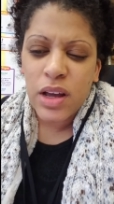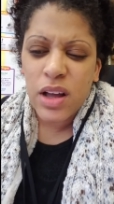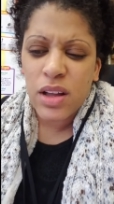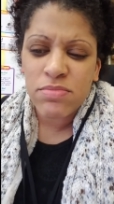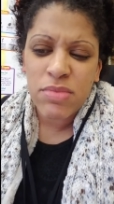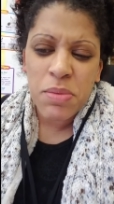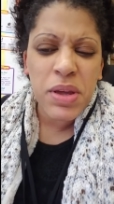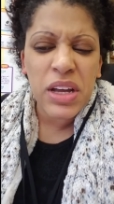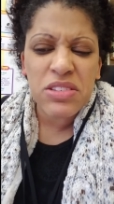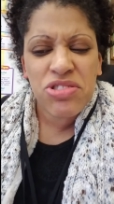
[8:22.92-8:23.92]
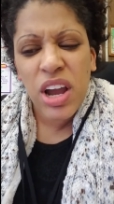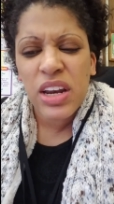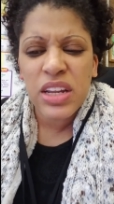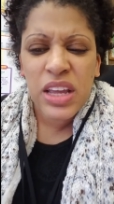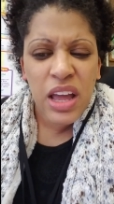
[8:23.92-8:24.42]
maybe I'll try
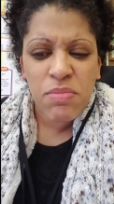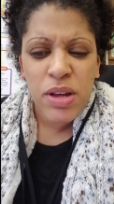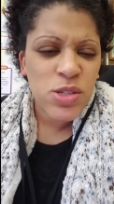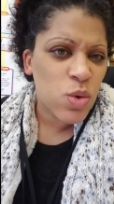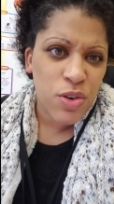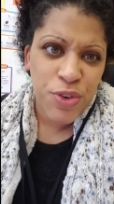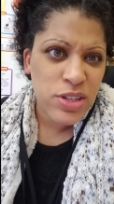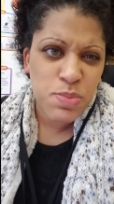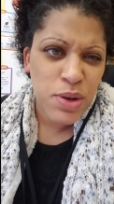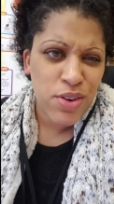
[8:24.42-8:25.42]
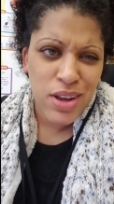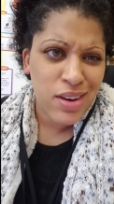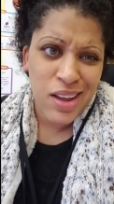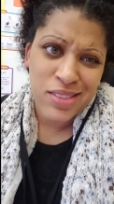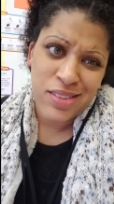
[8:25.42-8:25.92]
to get my score for
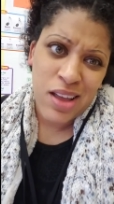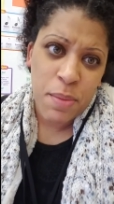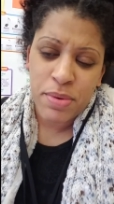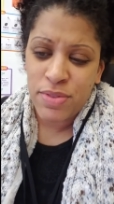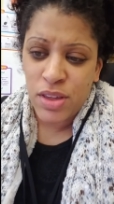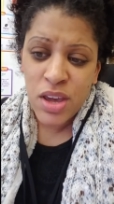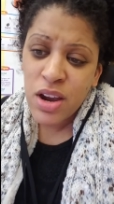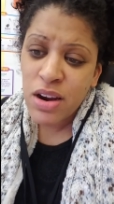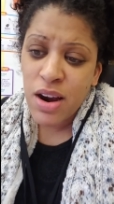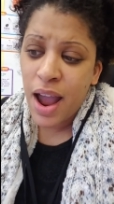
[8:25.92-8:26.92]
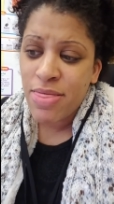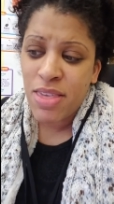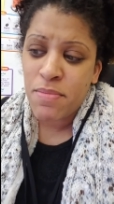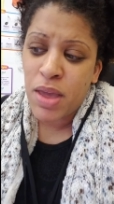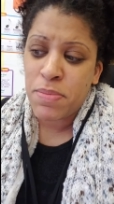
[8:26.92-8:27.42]
Experian at the top of the year and
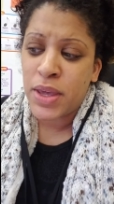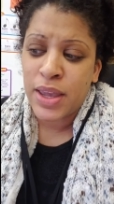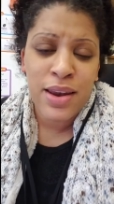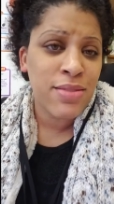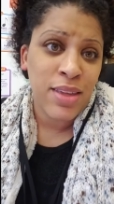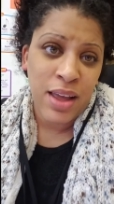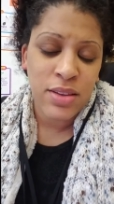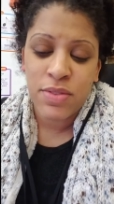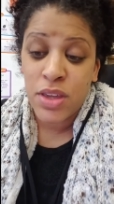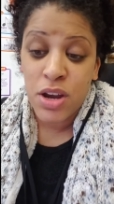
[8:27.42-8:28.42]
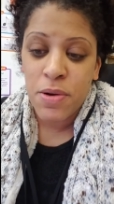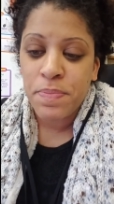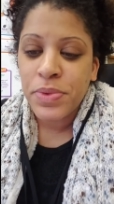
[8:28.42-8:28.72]
then maybe again at the end of the year.